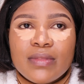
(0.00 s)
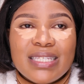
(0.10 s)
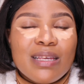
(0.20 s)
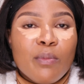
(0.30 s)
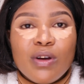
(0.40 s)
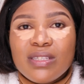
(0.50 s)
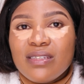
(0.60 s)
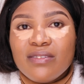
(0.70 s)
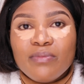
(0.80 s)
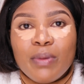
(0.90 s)

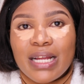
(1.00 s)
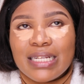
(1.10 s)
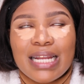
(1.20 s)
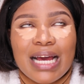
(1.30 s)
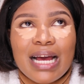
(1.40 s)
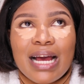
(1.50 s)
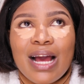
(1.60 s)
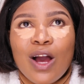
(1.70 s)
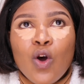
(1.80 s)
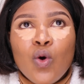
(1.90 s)
supportive partner
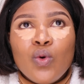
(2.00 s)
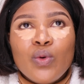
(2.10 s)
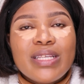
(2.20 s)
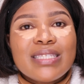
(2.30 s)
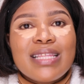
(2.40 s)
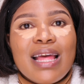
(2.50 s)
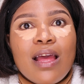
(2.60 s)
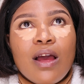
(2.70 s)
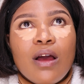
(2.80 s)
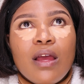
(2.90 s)
who is there